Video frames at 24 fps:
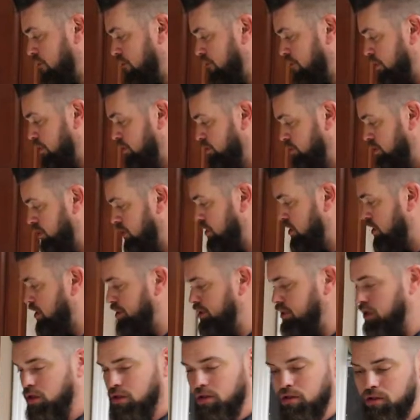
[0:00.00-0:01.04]
frozen
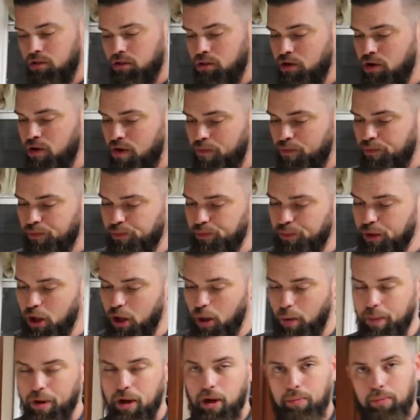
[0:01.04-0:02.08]
onions,
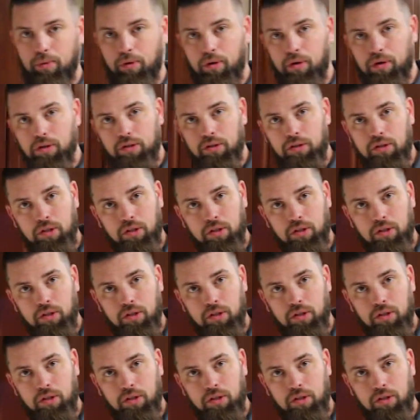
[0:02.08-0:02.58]
bell peppers,